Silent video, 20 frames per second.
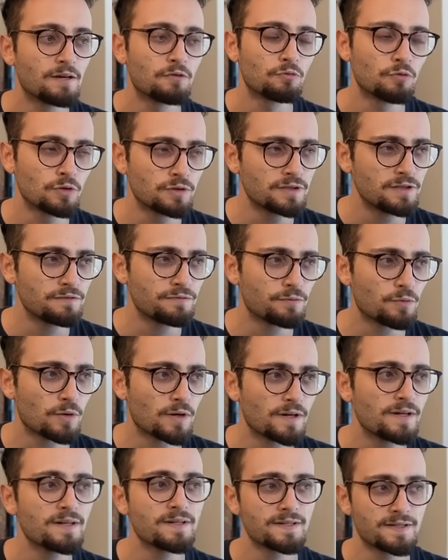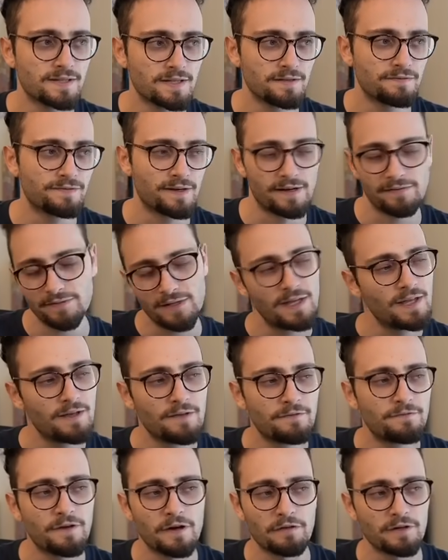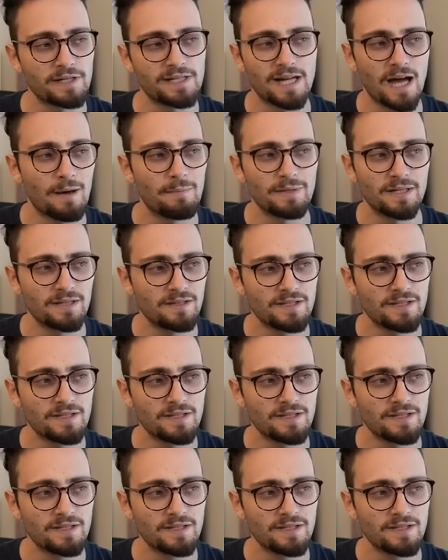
Rook d four, c five. Very common